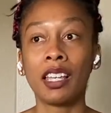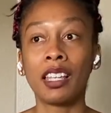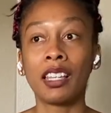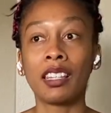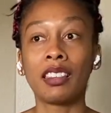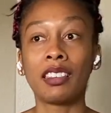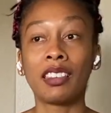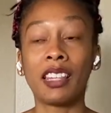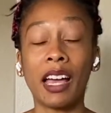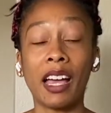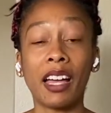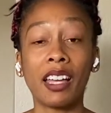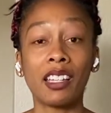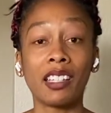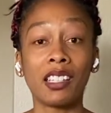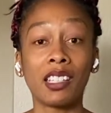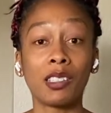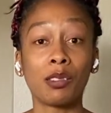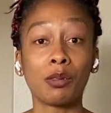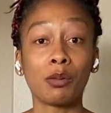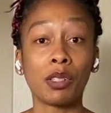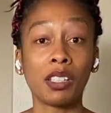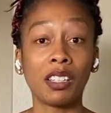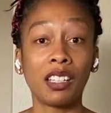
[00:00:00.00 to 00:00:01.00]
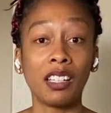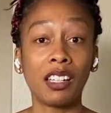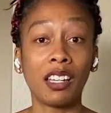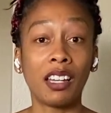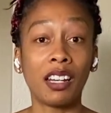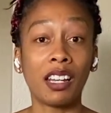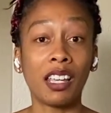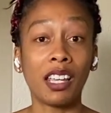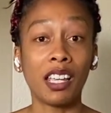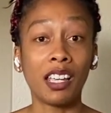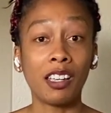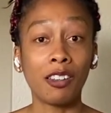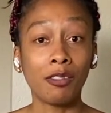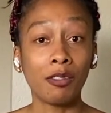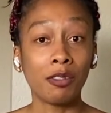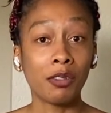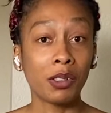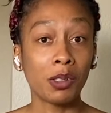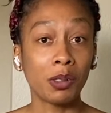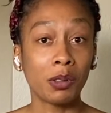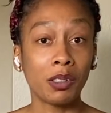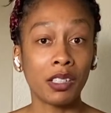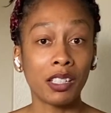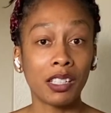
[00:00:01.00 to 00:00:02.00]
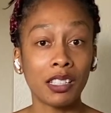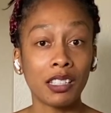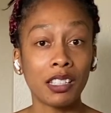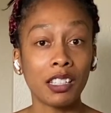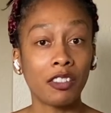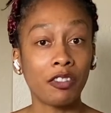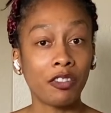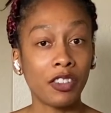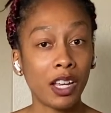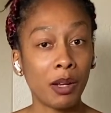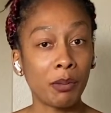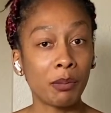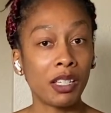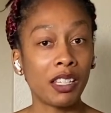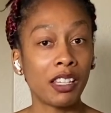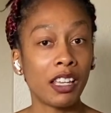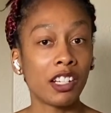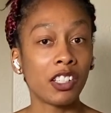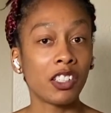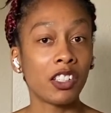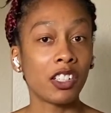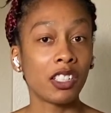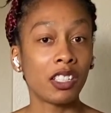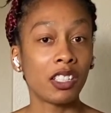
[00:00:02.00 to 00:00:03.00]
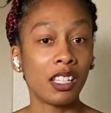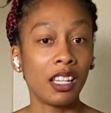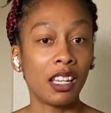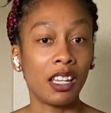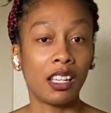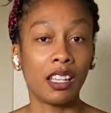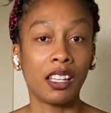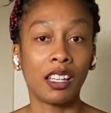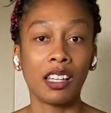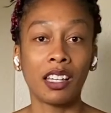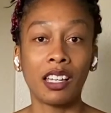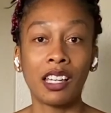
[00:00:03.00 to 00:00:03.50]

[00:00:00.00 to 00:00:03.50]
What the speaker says: that is really going to influence the family that you're seeing.